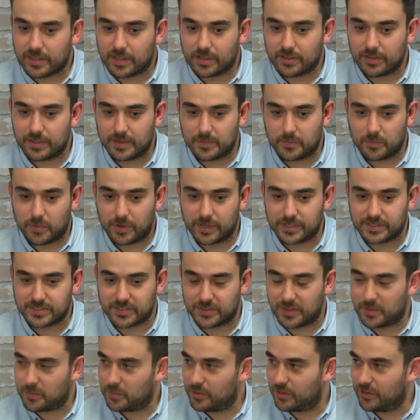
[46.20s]
they got the
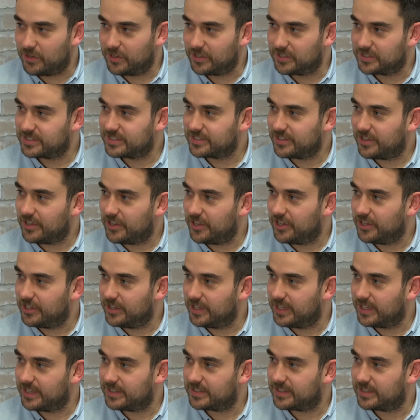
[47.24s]
points on the board
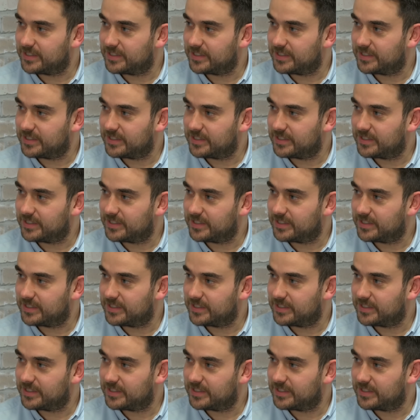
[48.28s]
early.